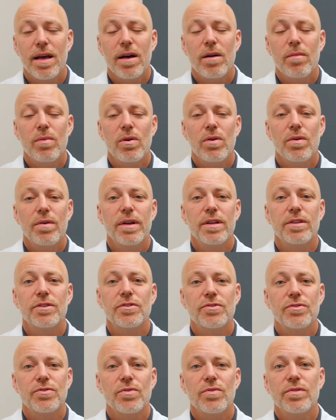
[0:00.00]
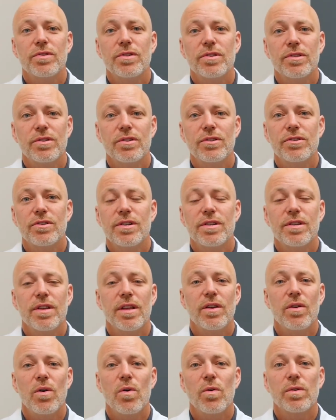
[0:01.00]
elbow, and shoulder surgeon
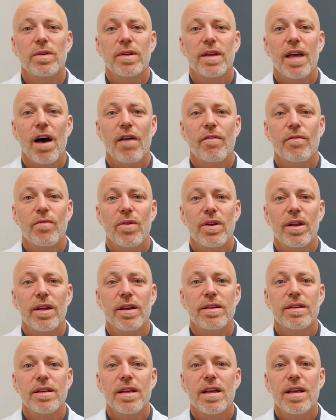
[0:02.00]
in Oakland, California.